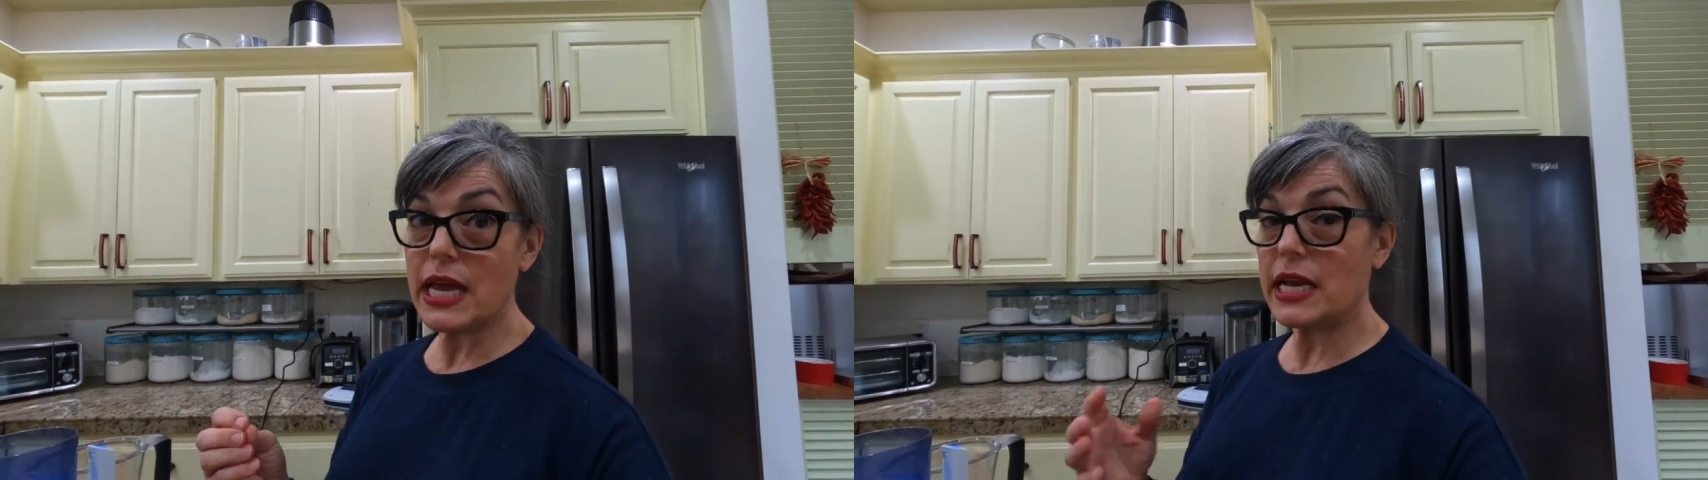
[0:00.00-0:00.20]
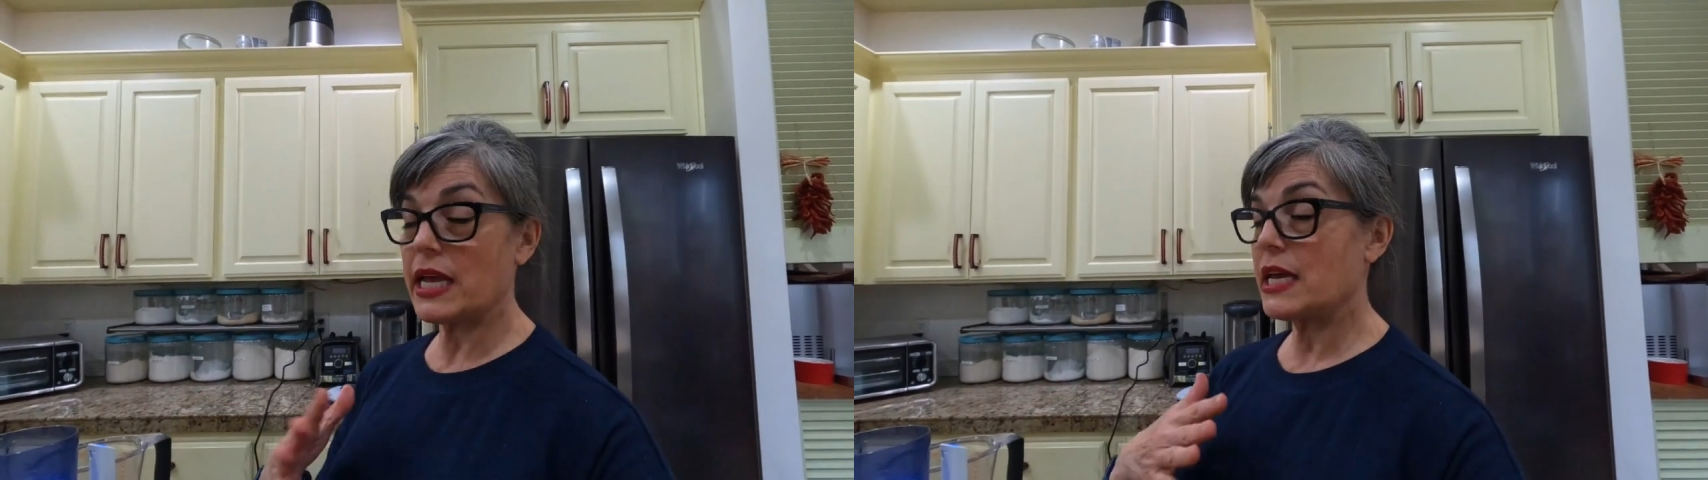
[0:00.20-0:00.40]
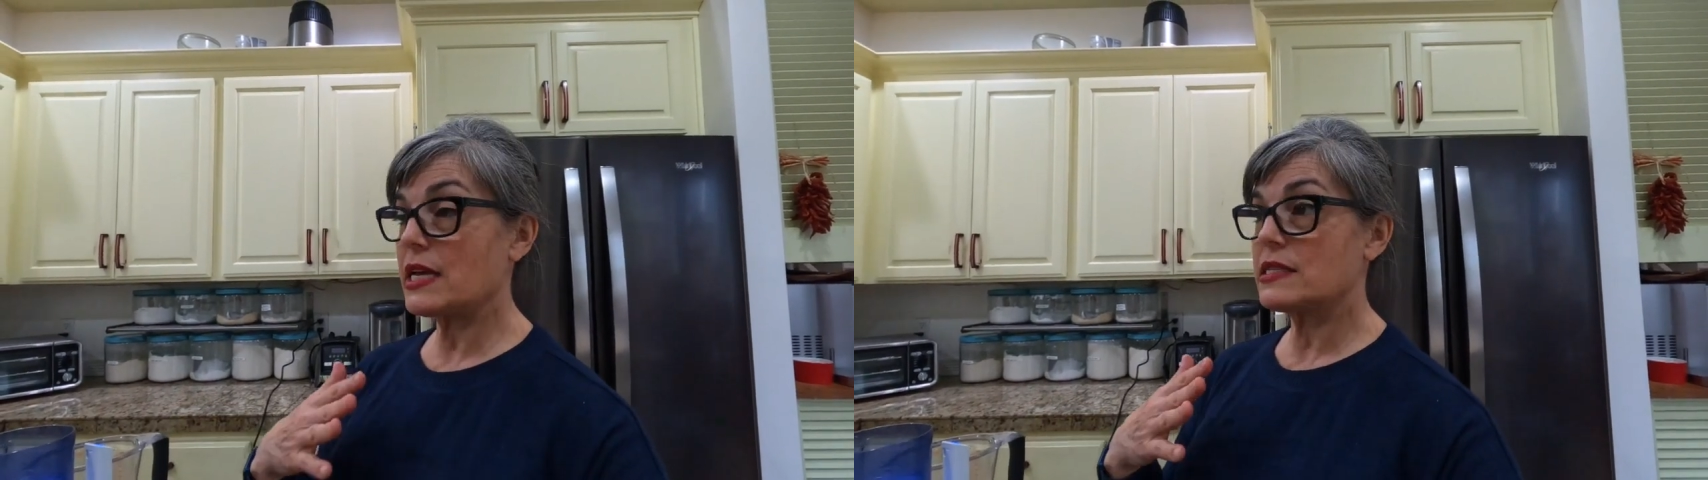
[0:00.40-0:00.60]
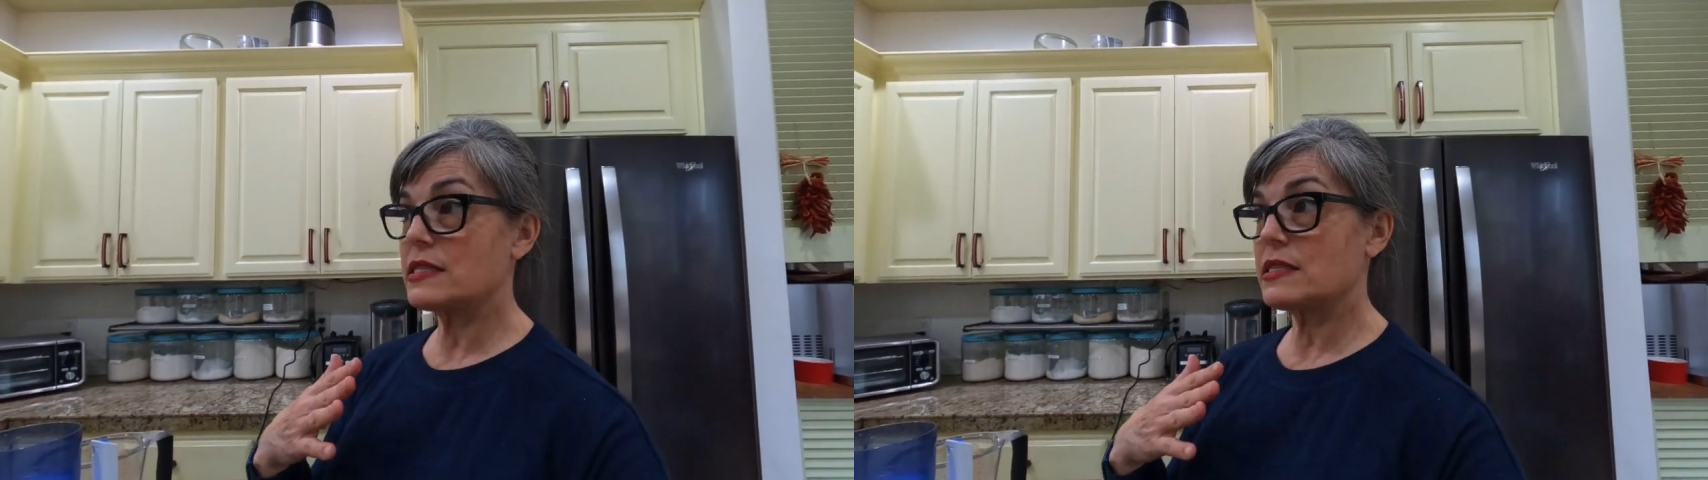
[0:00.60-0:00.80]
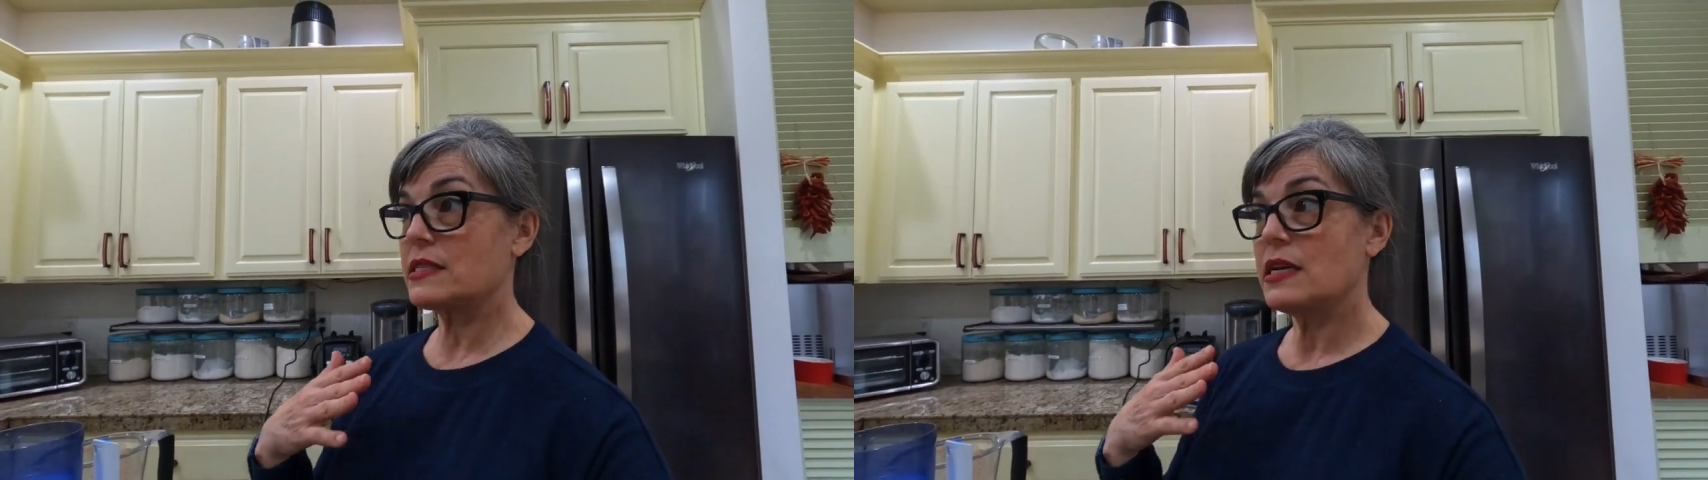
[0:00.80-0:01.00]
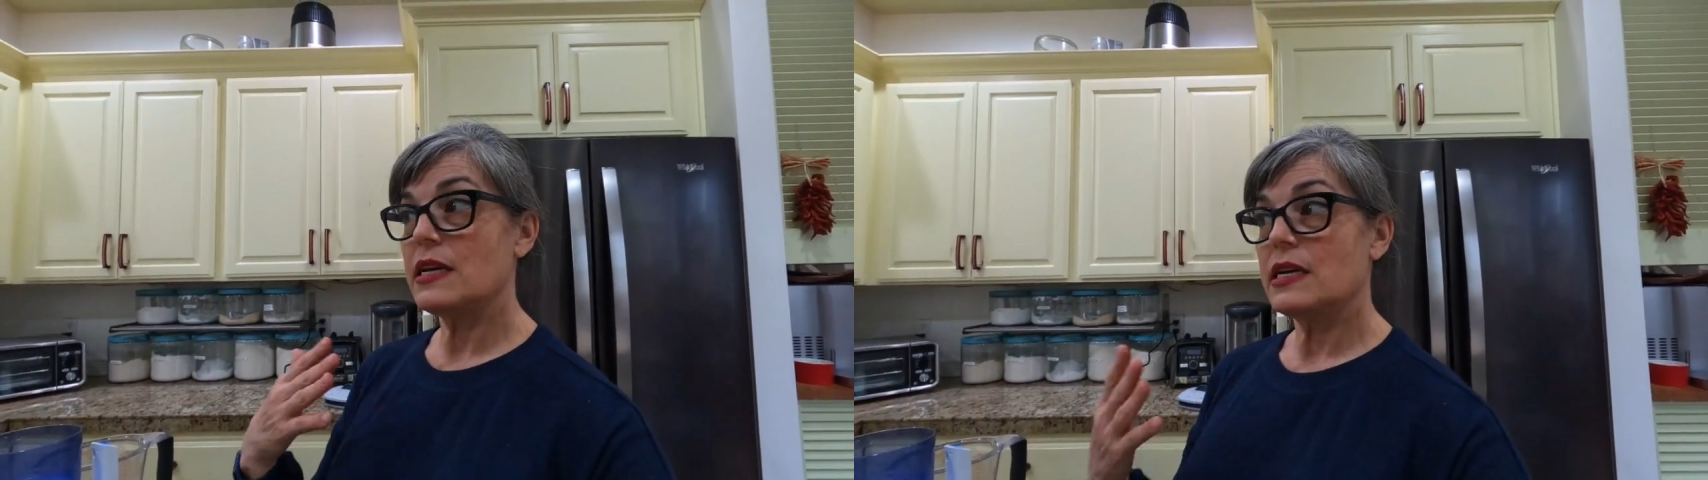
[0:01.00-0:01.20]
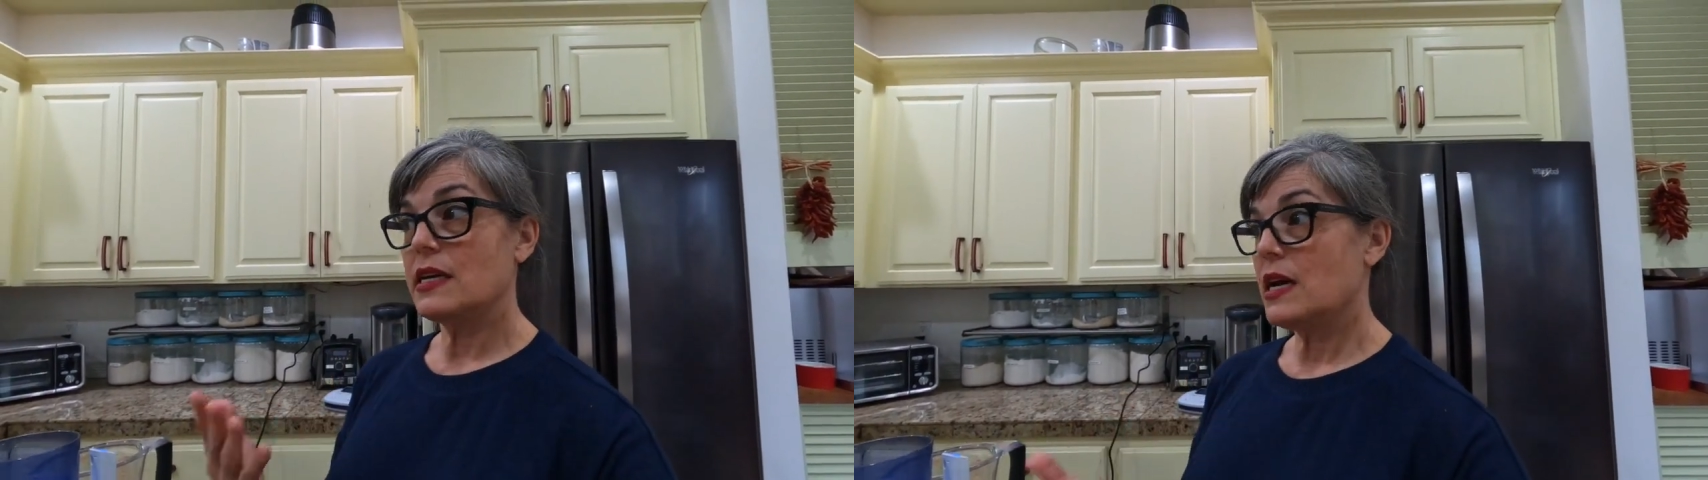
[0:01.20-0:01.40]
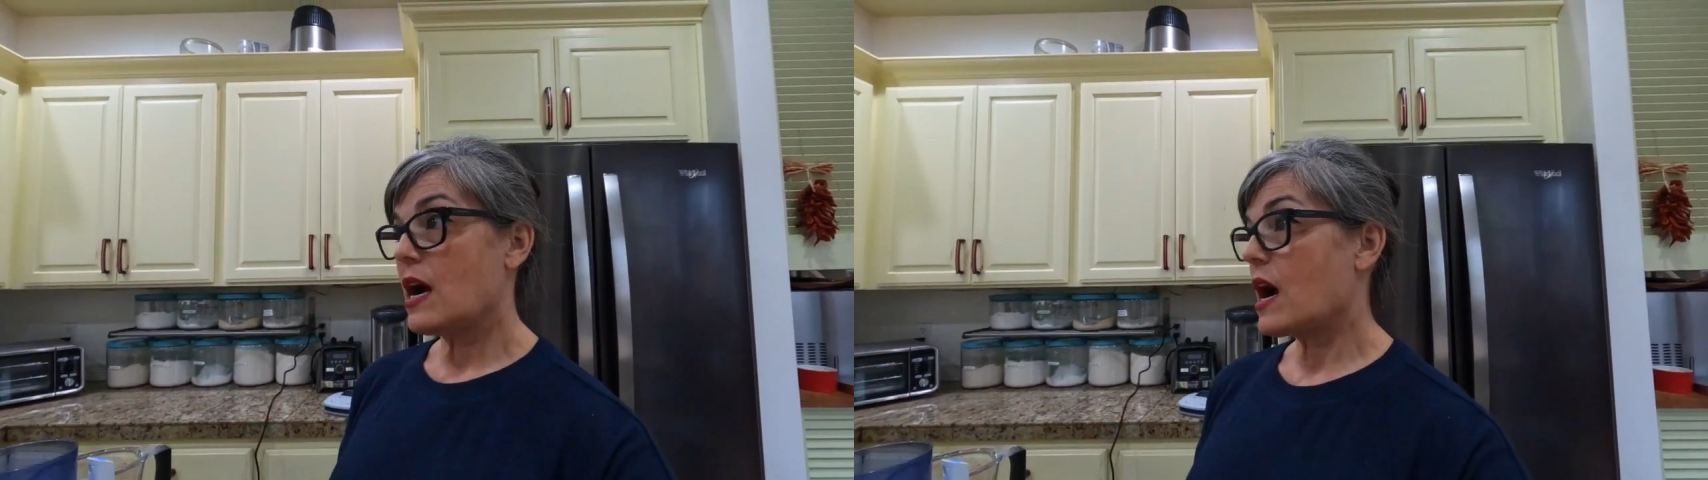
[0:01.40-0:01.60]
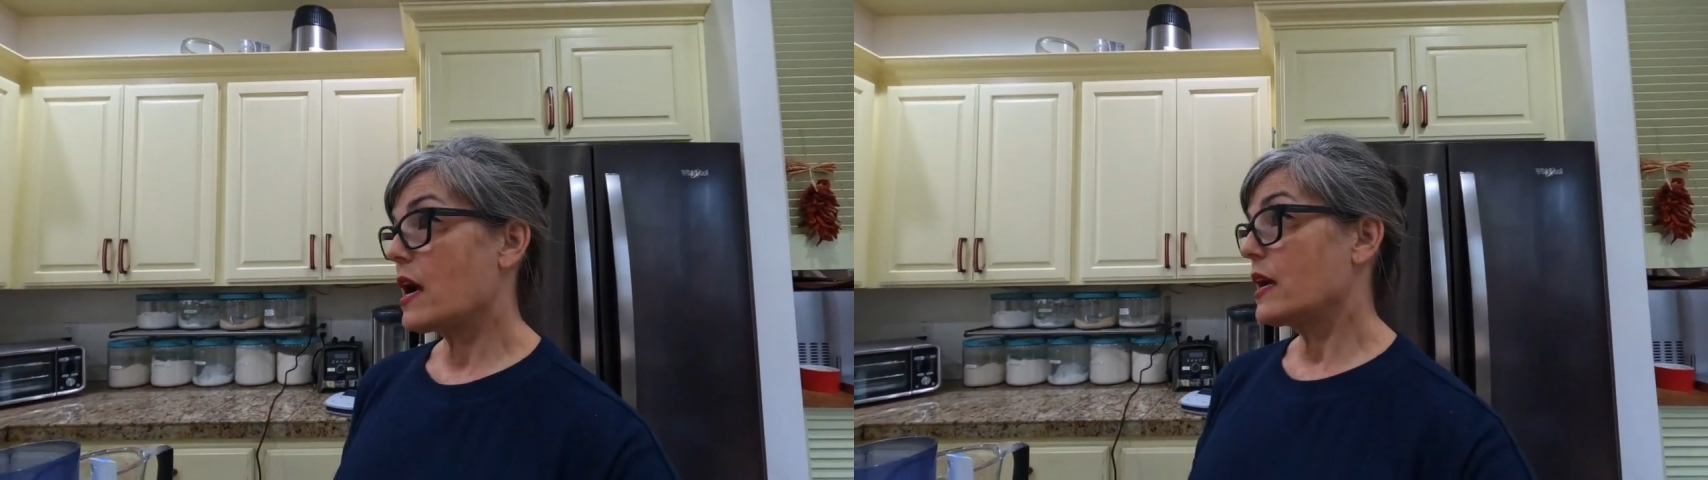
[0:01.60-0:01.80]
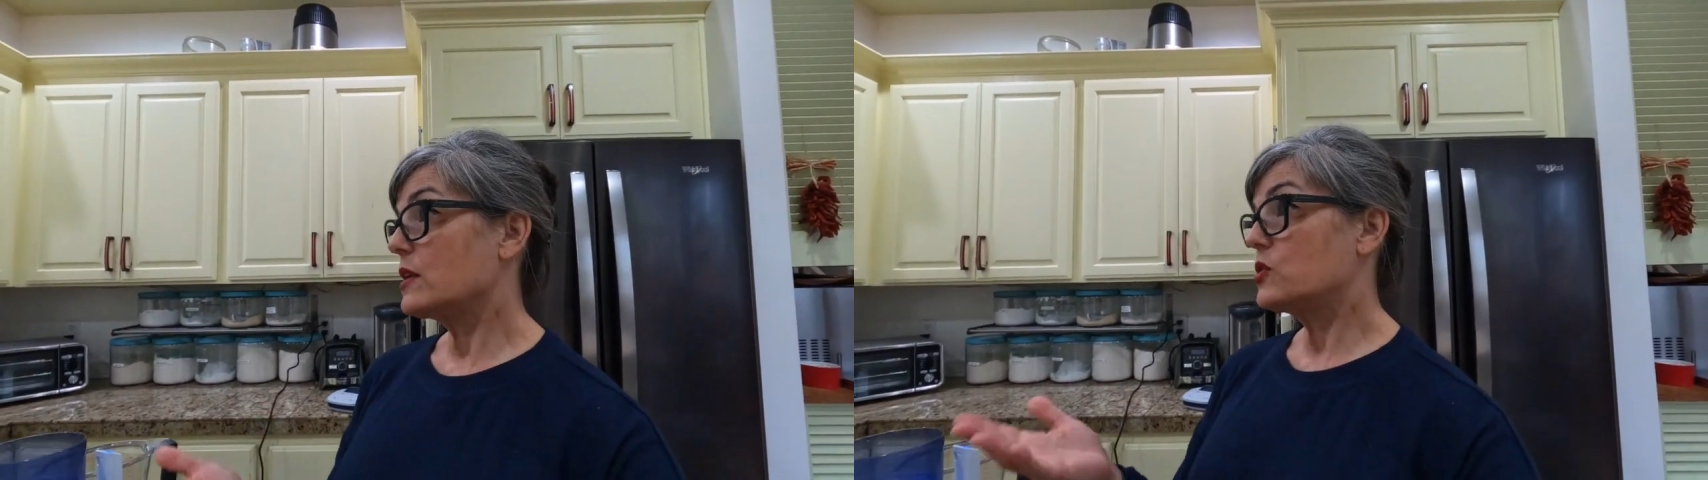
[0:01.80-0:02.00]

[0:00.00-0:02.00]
And I guess I